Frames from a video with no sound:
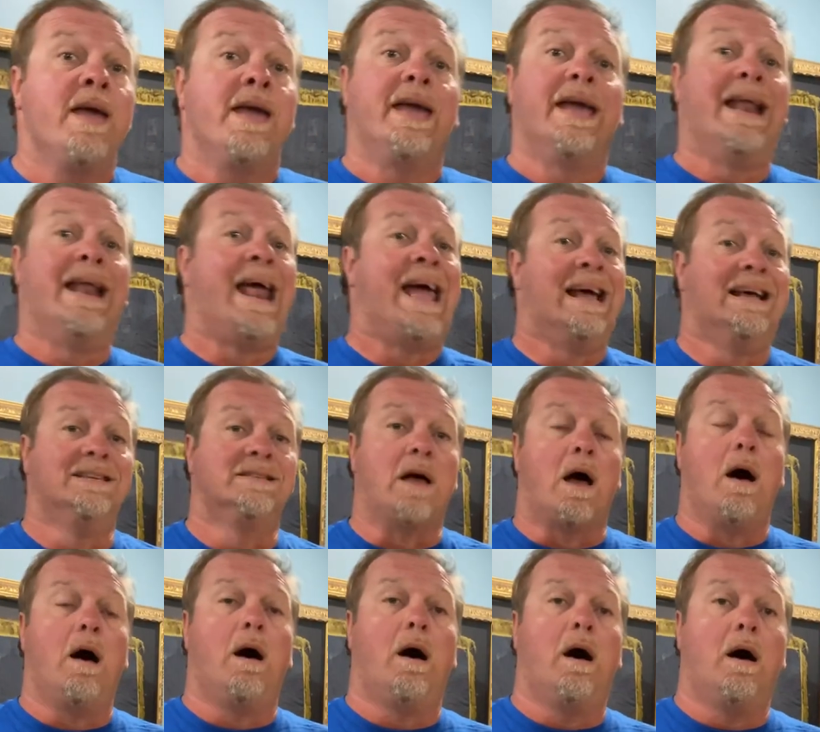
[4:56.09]
It has
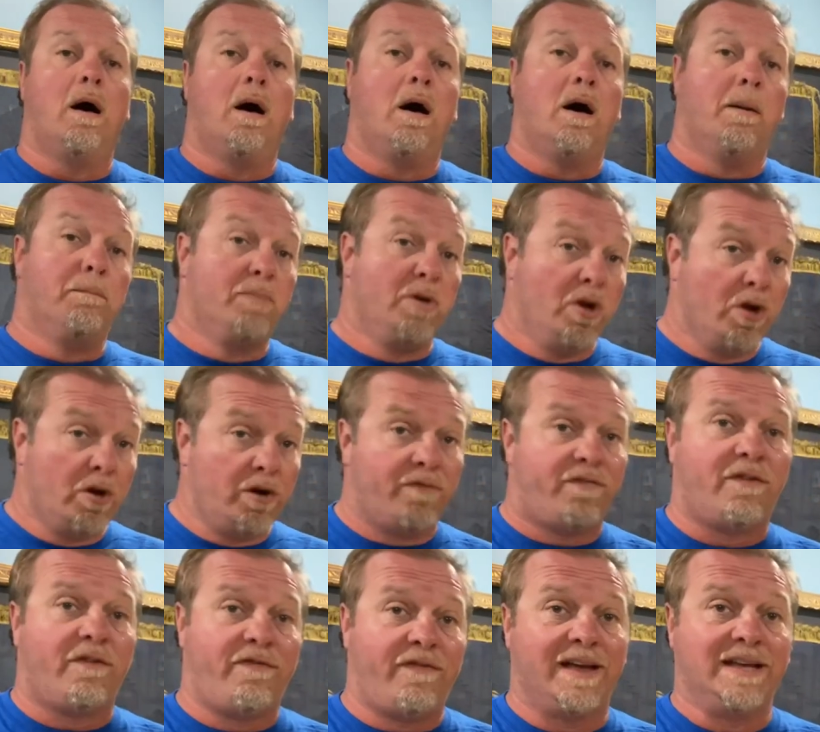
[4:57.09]
a
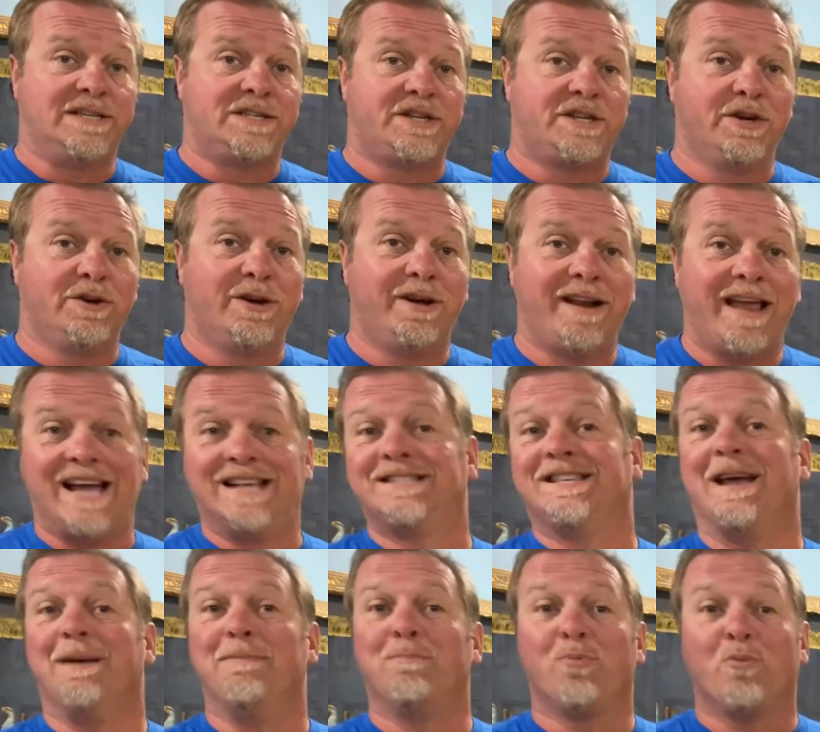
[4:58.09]
beautiful face to it, has
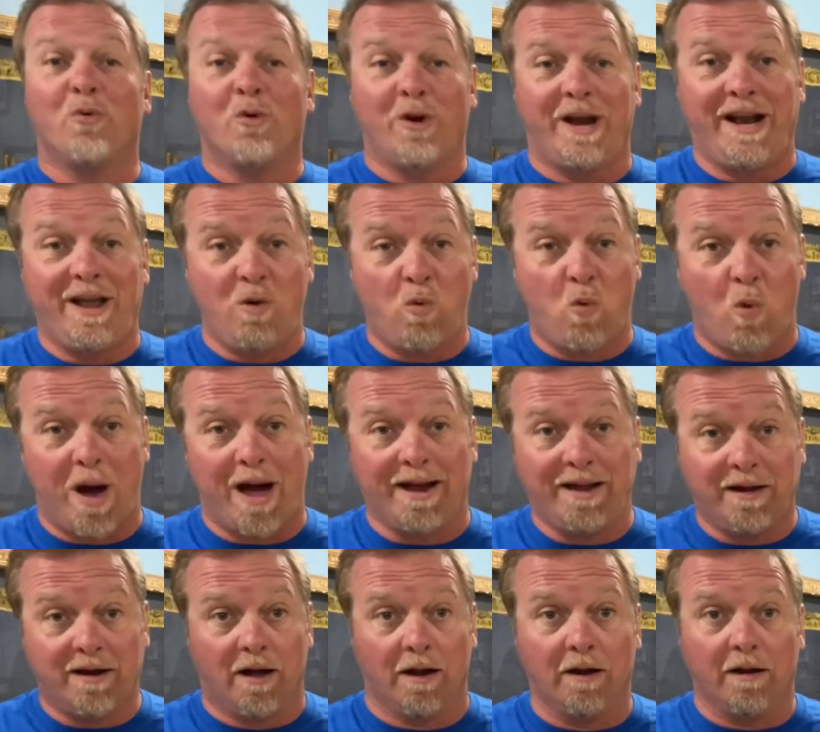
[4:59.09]
that pretty white
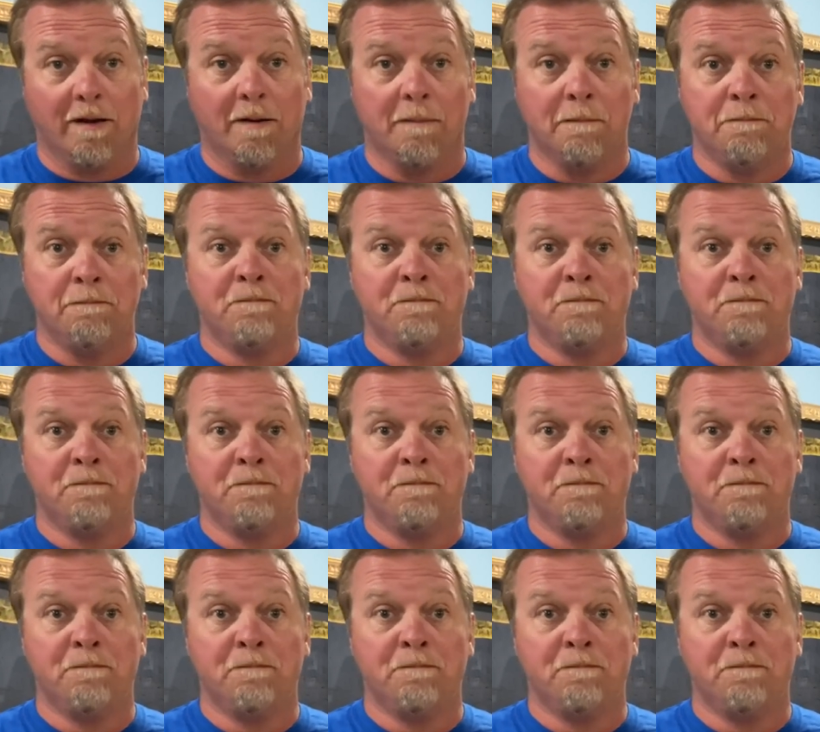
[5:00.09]
color.